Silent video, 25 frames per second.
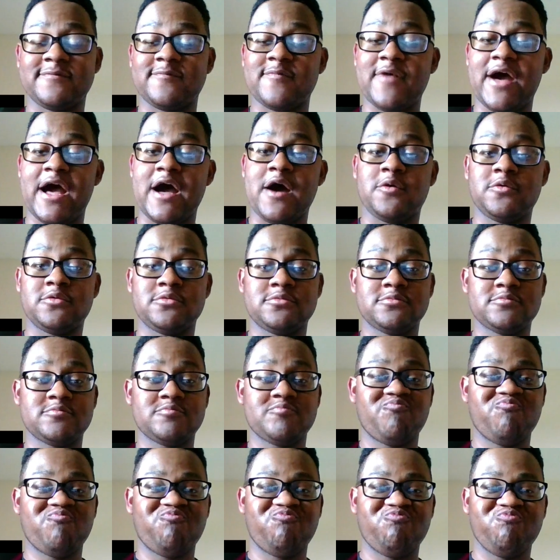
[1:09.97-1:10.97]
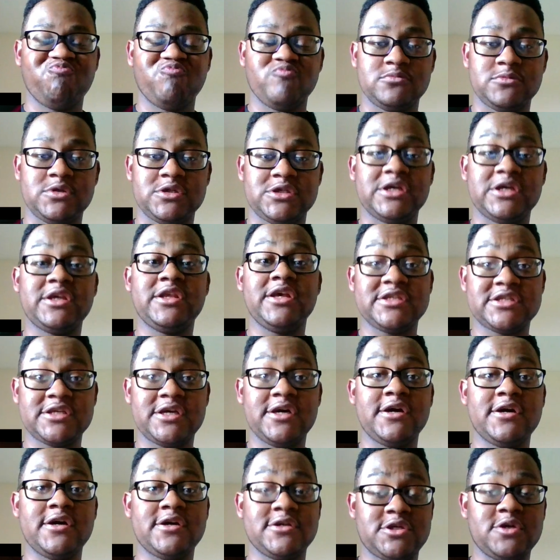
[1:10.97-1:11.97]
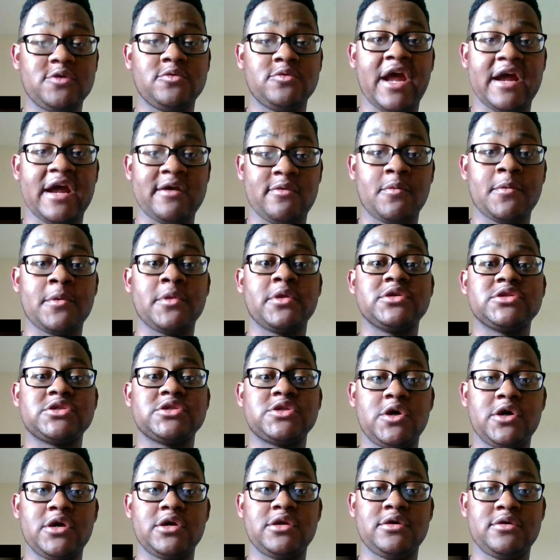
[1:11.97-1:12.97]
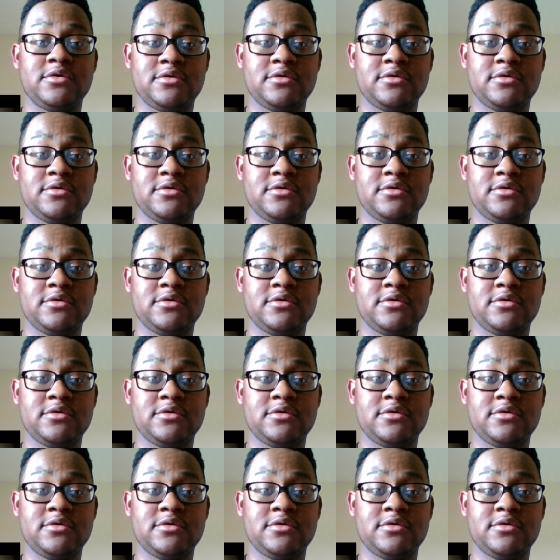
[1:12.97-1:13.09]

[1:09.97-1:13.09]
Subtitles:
Wow. She looks good, too. That one looks good.